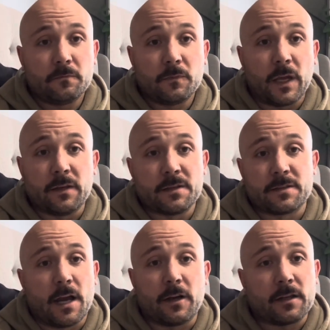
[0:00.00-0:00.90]
like
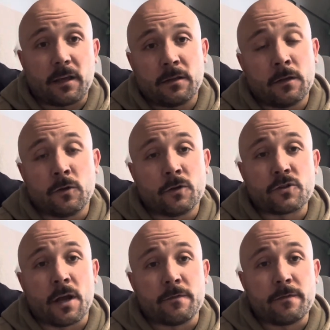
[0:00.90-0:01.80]
desire to continue to
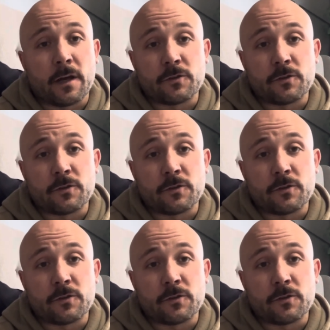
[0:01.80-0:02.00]
try and find